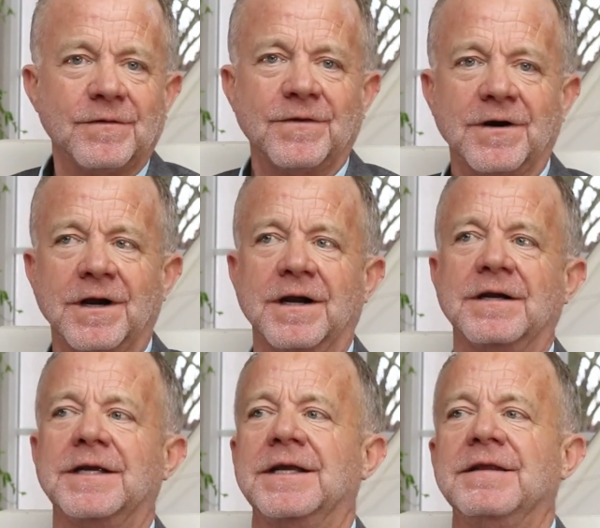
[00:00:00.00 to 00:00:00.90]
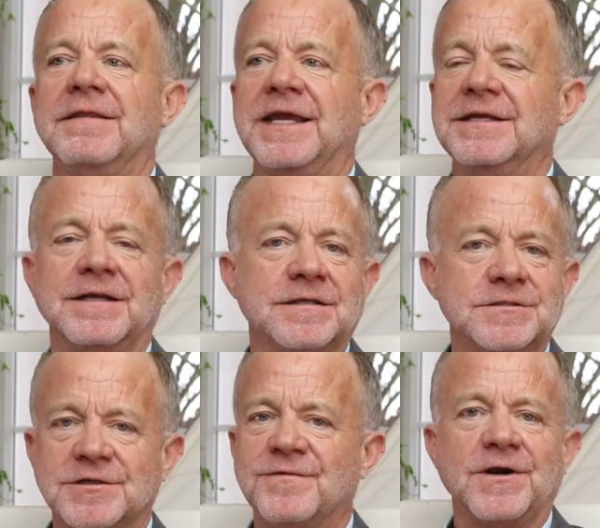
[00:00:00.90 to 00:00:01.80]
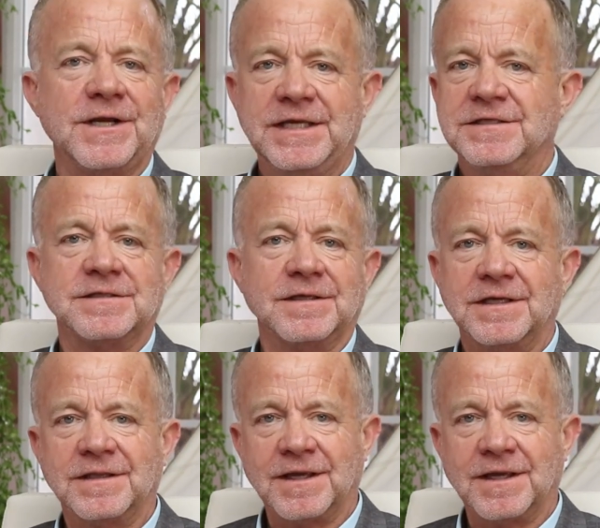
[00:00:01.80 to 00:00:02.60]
or they did it just very easily.